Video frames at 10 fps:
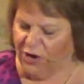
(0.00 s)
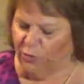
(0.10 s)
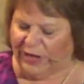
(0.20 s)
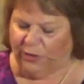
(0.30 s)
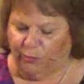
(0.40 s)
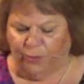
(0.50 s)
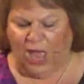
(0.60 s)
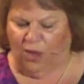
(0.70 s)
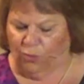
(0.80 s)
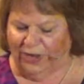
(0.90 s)
we are
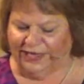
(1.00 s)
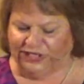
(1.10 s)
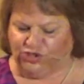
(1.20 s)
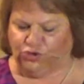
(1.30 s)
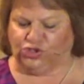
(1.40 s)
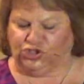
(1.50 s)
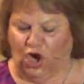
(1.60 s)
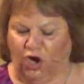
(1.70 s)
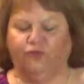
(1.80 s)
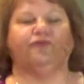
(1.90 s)
willing to
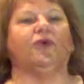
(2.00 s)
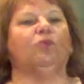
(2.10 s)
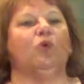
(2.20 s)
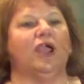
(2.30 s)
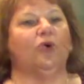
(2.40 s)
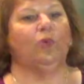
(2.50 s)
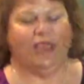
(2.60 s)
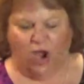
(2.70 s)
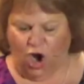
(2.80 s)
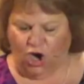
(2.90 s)
start from where
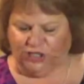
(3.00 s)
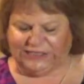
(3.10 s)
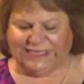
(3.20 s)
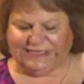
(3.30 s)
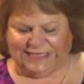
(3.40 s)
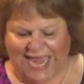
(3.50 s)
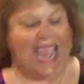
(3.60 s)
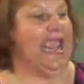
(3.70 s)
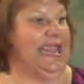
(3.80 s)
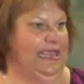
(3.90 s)
we are
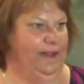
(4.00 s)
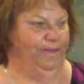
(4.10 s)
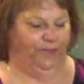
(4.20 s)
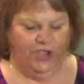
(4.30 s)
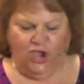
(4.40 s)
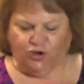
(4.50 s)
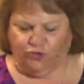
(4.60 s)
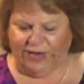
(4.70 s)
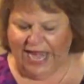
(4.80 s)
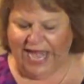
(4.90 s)
today,
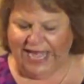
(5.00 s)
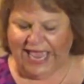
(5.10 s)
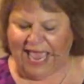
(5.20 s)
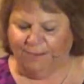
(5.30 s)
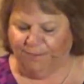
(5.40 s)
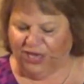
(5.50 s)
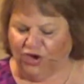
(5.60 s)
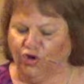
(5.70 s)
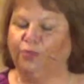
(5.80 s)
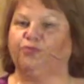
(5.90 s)
creating a
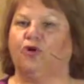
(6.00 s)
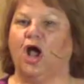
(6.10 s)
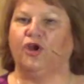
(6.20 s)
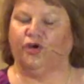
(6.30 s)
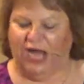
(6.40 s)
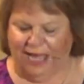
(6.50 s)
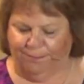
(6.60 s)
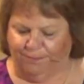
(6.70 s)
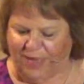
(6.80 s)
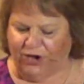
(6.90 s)
bigger, broader,
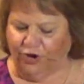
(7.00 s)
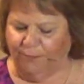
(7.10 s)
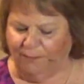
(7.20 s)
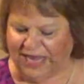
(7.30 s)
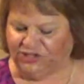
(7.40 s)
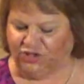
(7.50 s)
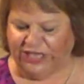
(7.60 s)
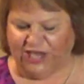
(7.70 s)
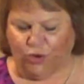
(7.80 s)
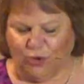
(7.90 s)
and better mental
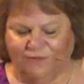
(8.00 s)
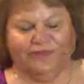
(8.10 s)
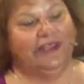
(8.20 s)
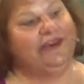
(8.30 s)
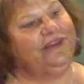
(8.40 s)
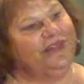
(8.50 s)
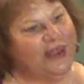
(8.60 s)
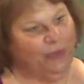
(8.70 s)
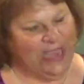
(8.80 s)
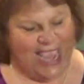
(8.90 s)
equivalent
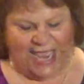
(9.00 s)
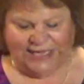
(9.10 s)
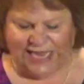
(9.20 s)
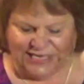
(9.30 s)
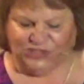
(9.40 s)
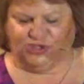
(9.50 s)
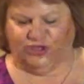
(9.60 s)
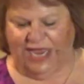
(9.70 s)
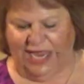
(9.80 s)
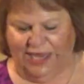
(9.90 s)
than we had
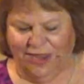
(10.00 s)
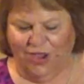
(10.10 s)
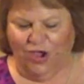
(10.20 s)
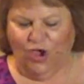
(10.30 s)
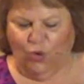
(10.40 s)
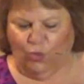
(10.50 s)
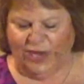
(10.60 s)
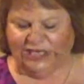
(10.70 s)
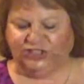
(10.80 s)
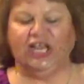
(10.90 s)
yesterday,
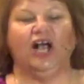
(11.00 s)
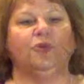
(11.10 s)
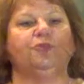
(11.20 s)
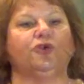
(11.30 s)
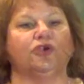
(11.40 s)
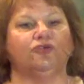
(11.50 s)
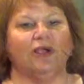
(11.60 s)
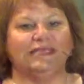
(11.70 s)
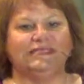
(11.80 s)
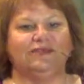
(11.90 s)
we shall
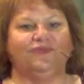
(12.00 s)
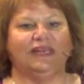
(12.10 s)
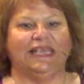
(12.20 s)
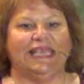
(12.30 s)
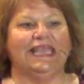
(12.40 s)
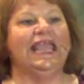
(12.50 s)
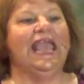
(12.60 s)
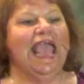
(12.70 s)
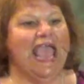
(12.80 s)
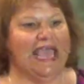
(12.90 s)

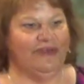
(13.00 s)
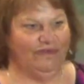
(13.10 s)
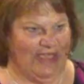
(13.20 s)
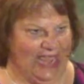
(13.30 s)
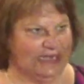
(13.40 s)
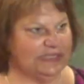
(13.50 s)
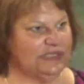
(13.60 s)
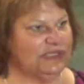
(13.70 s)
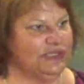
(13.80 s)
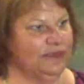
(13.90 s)
progressively
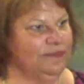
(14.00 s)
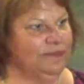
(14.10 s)
advance.